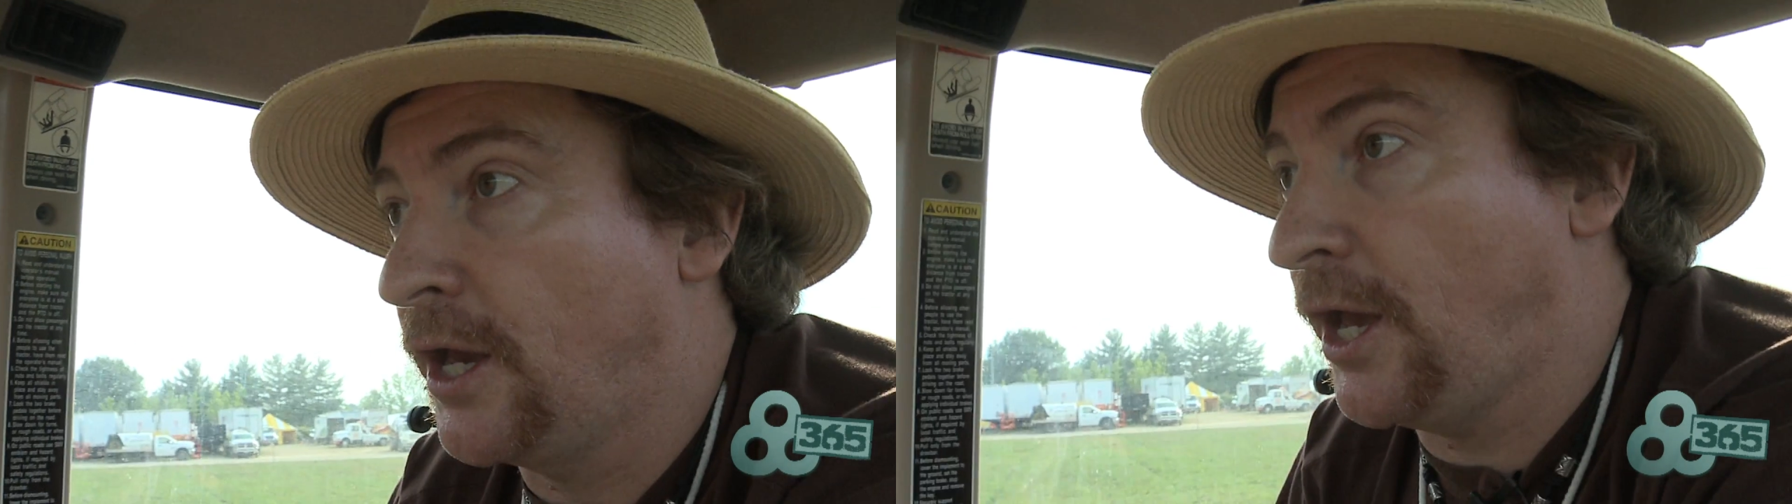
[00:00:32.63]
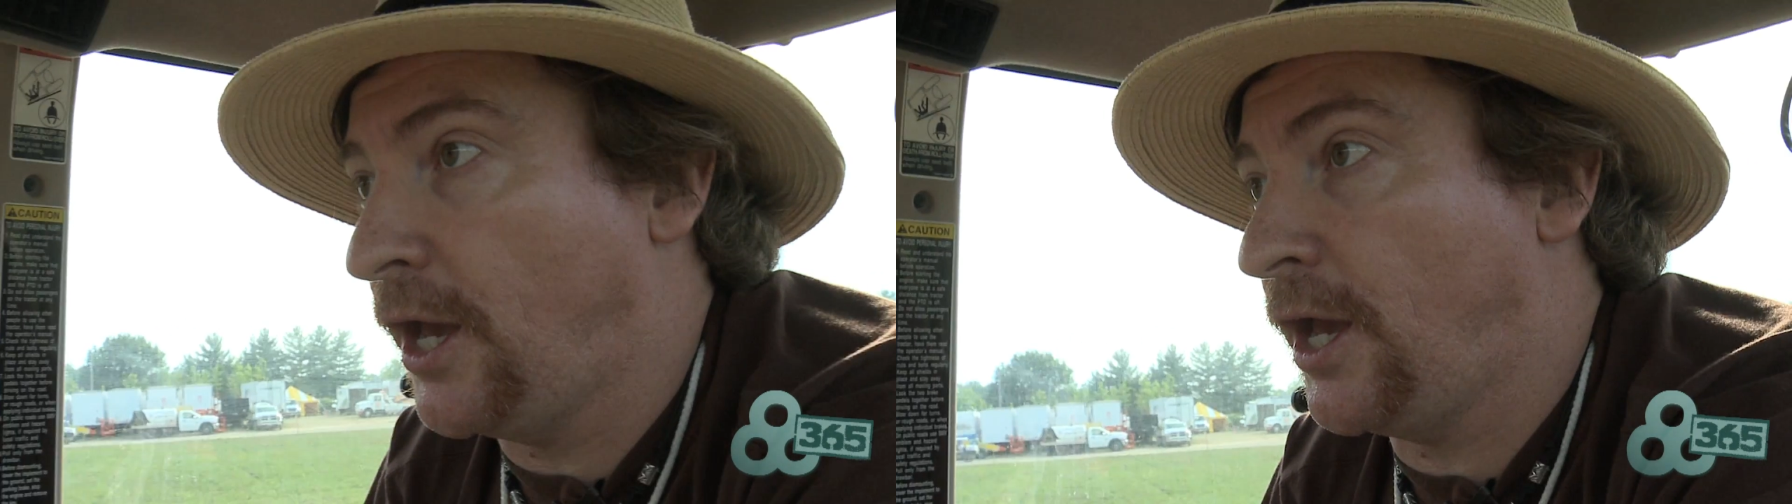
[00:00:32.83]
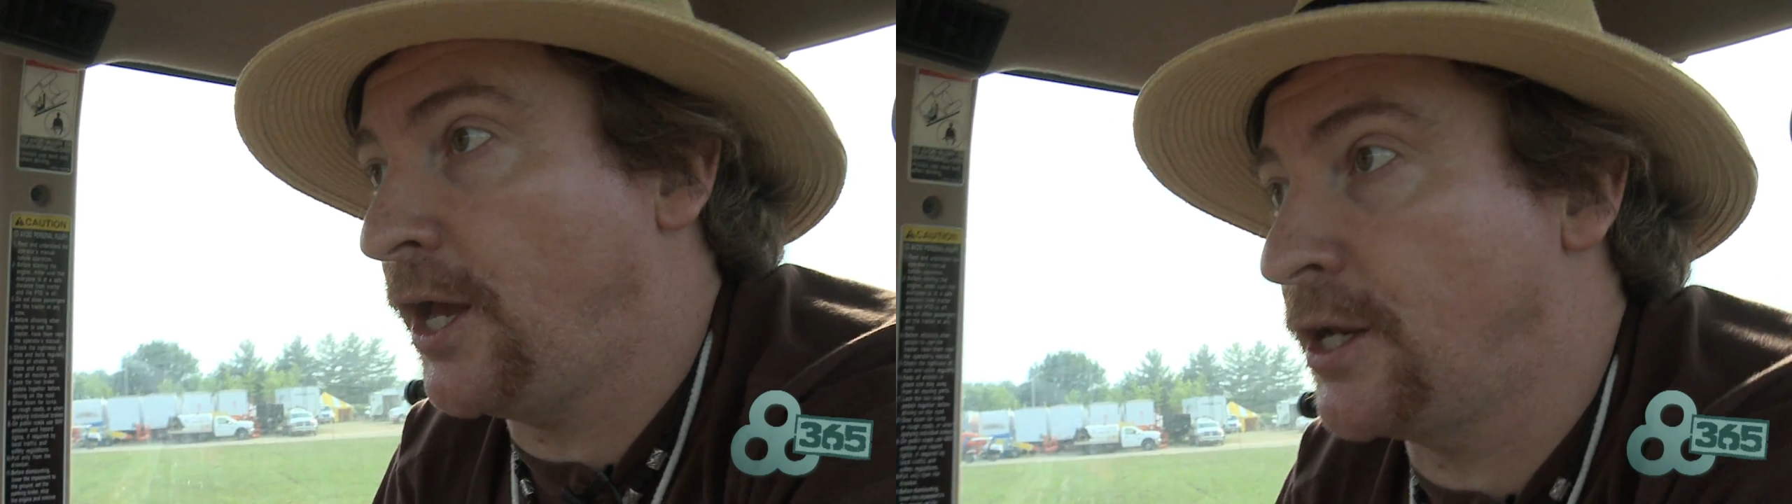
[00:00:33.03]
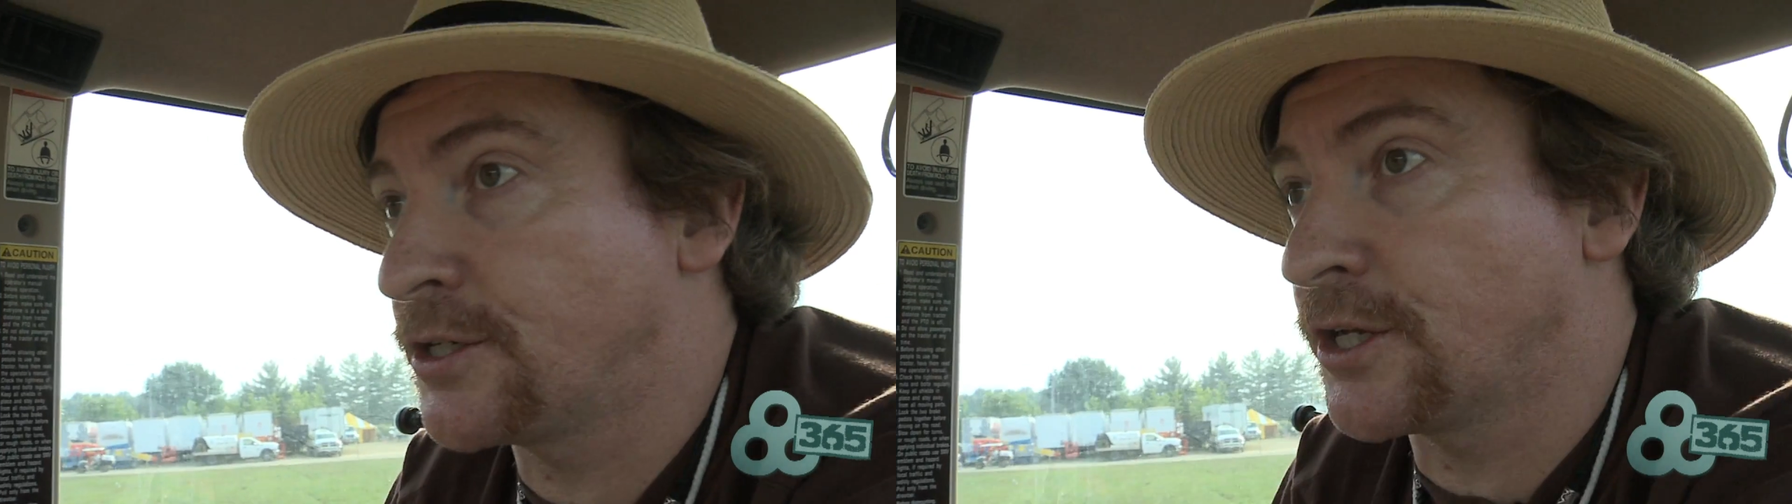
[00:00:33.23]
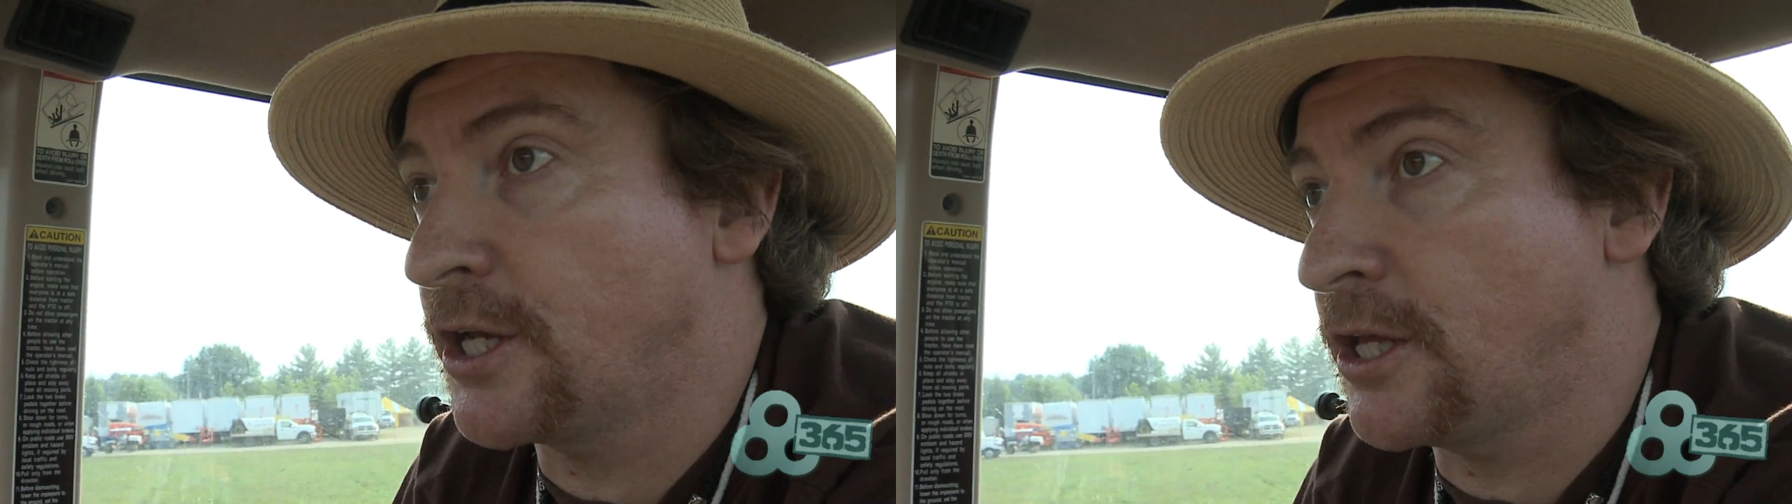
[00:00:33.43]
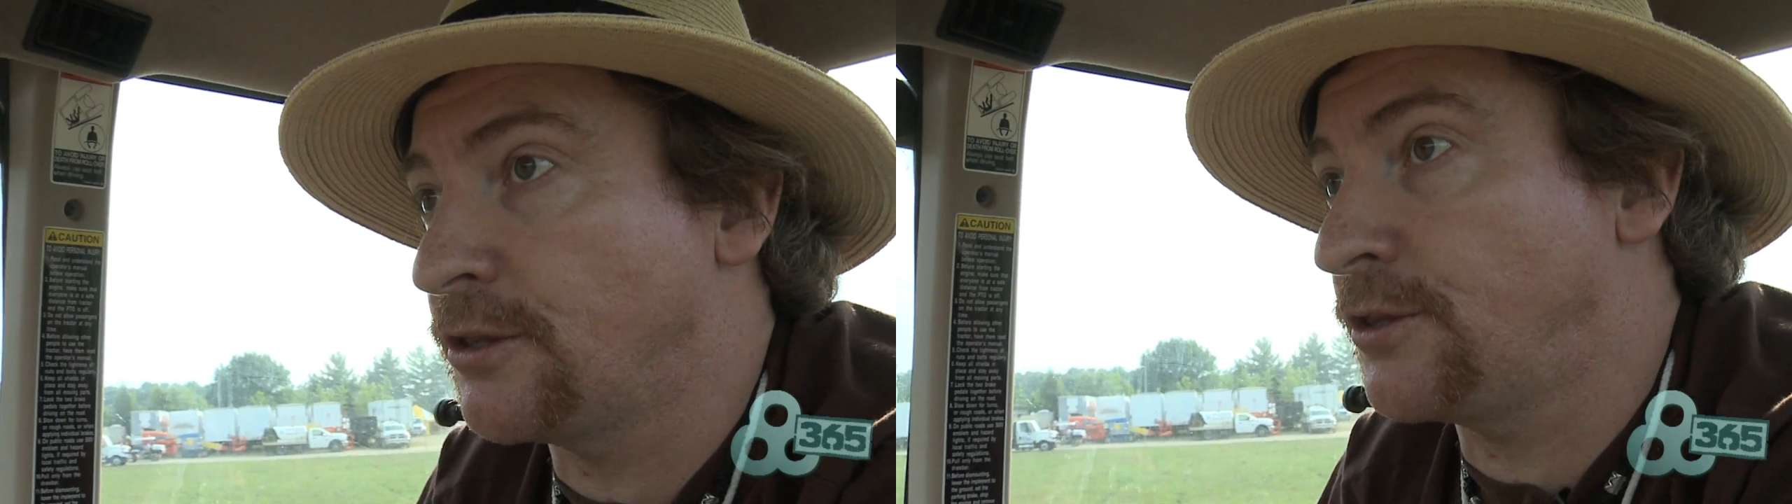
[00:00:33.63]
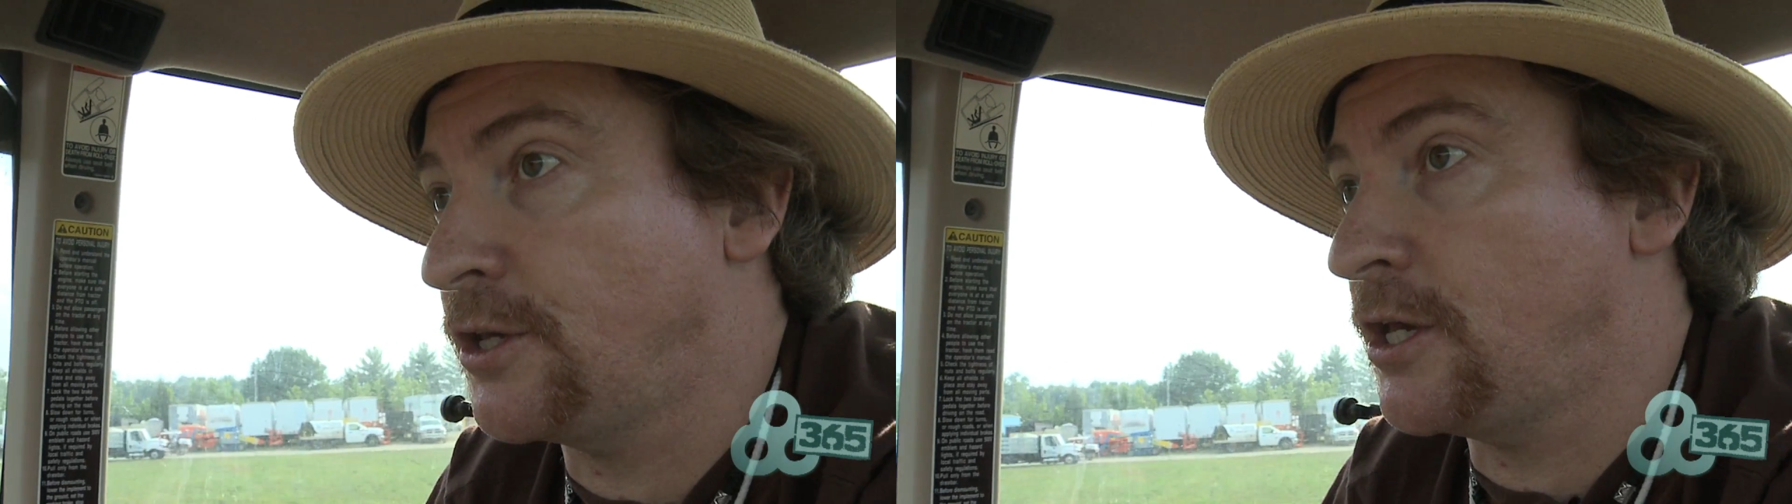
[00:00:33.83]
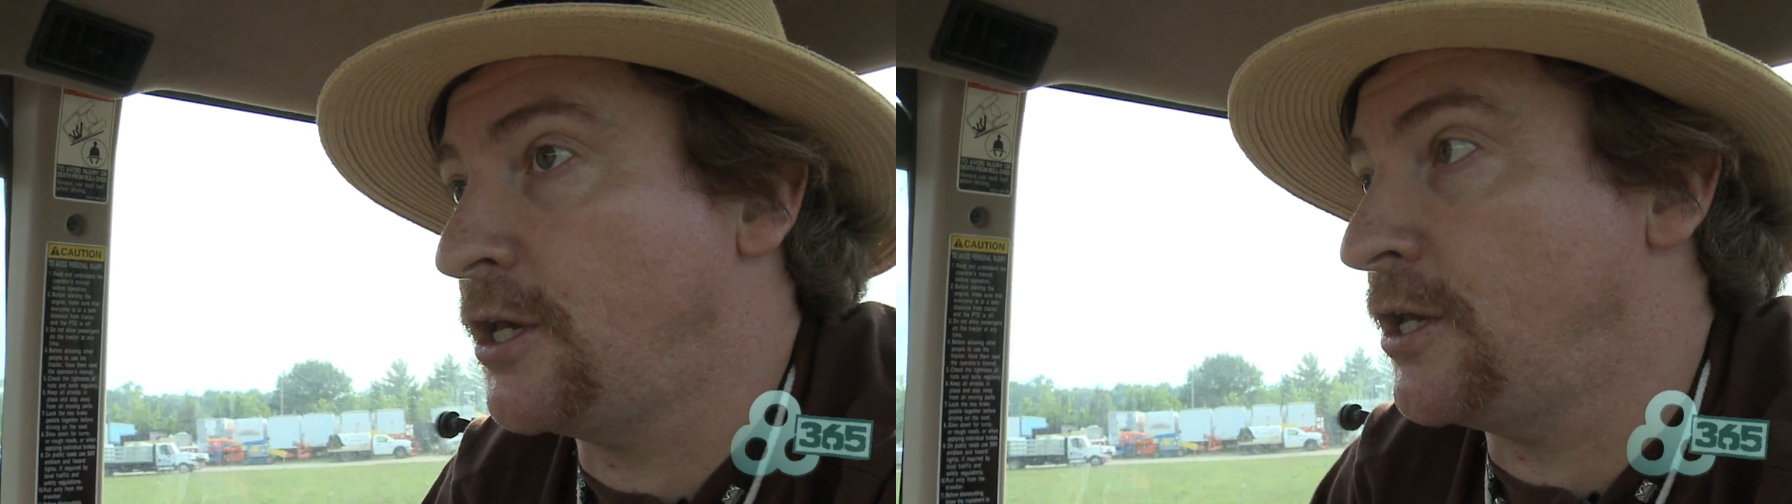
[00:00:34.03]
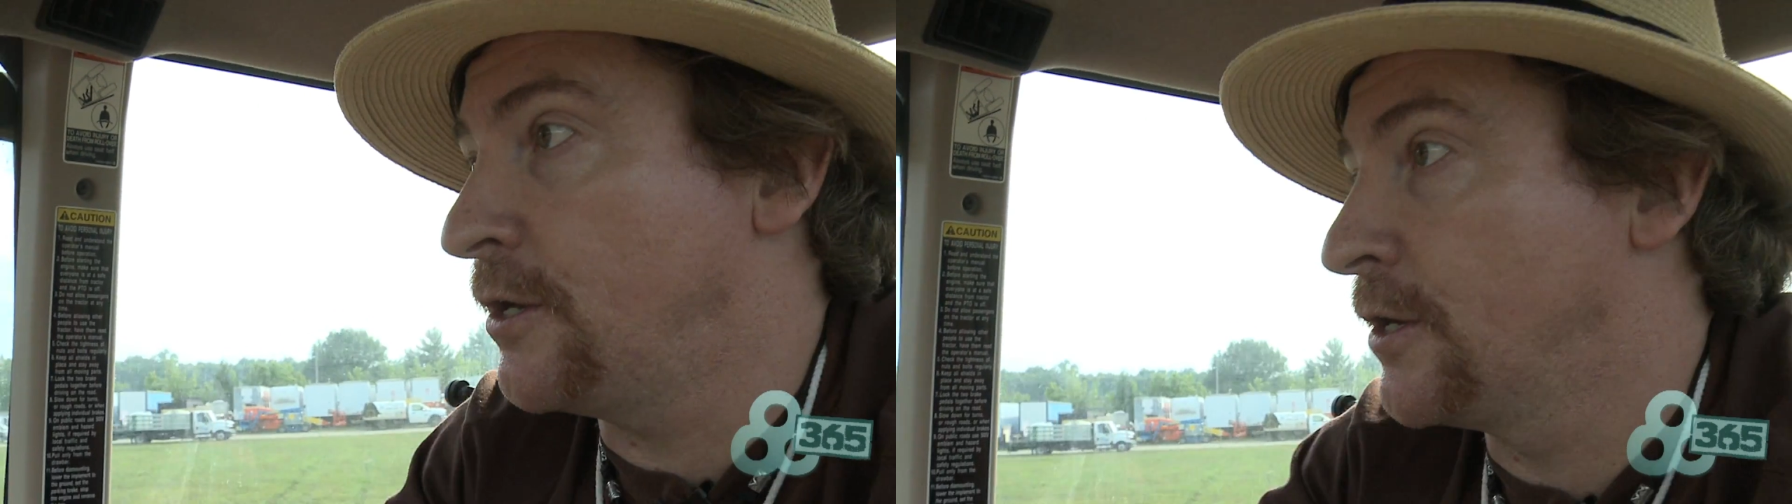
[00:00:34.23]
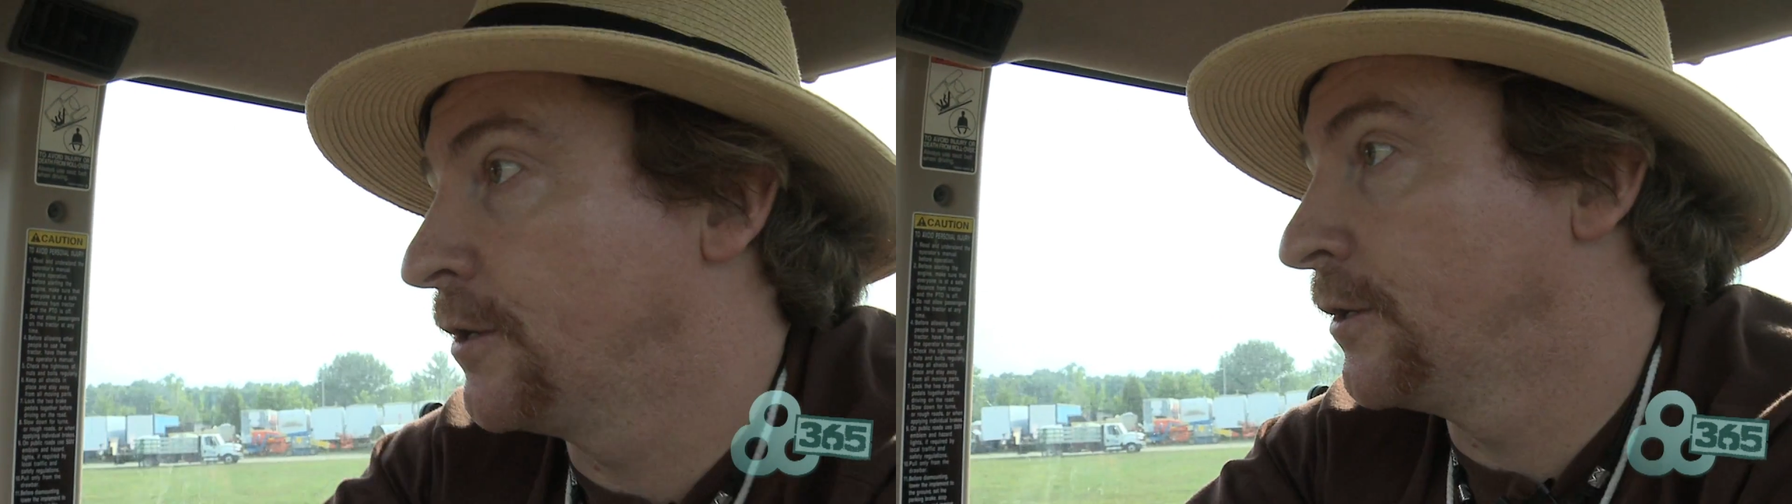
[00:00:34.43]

and get the